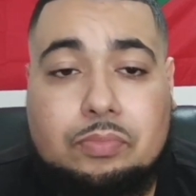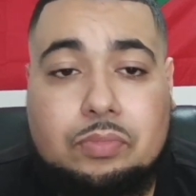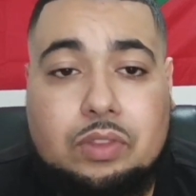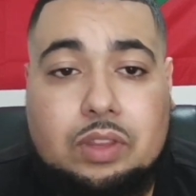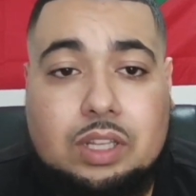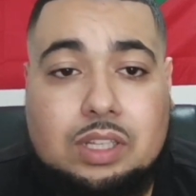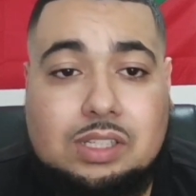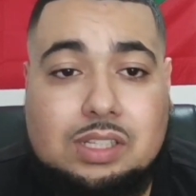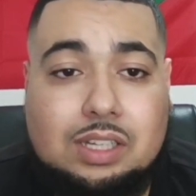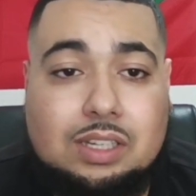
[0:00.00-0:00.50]

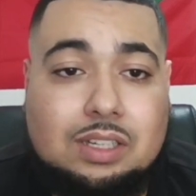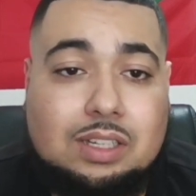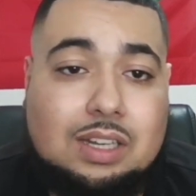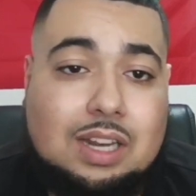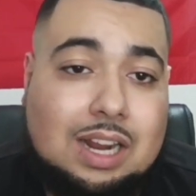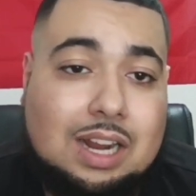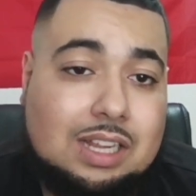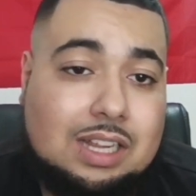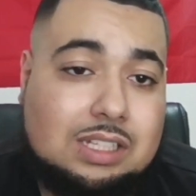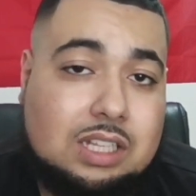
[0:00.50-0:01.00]
Listen,
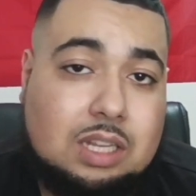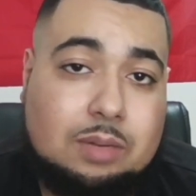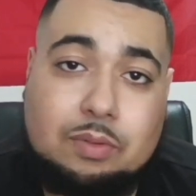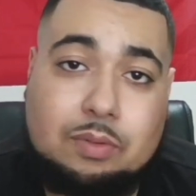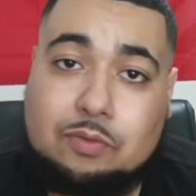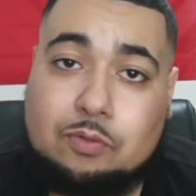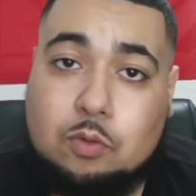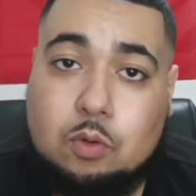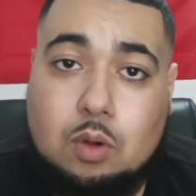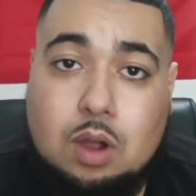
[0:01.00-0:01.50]
like I said
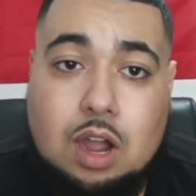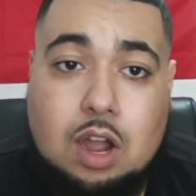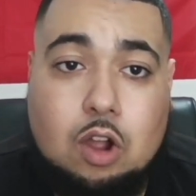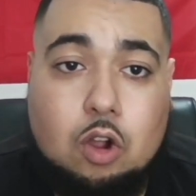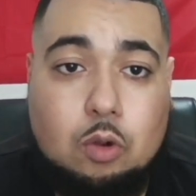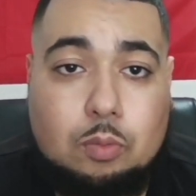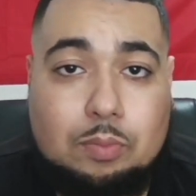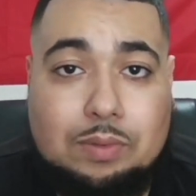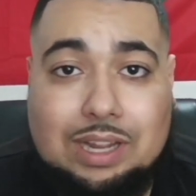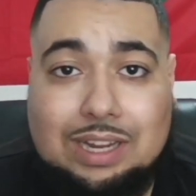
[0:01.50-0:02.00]
before, I
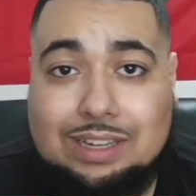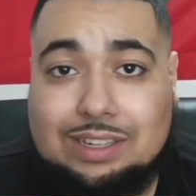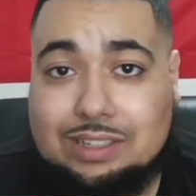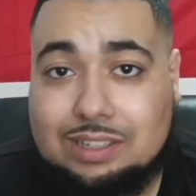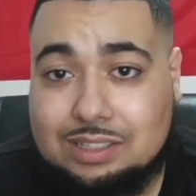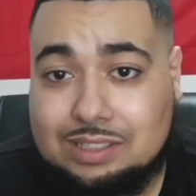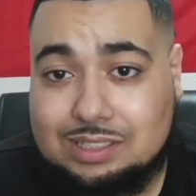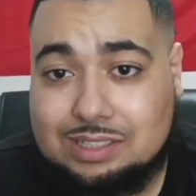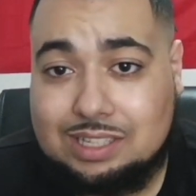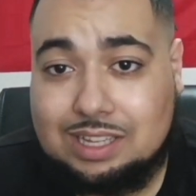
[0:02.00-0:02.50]
hope that he
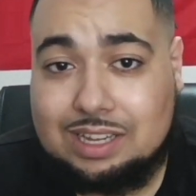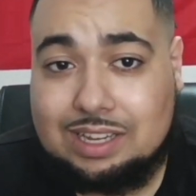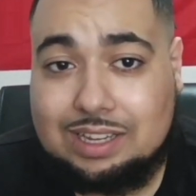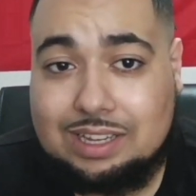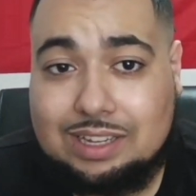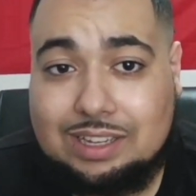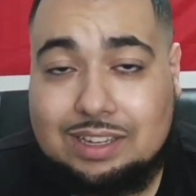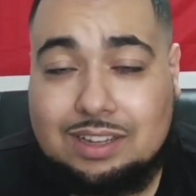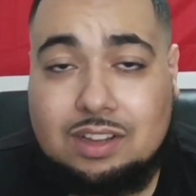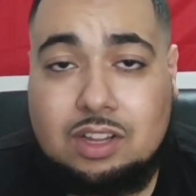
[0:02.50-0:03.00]
does stay here.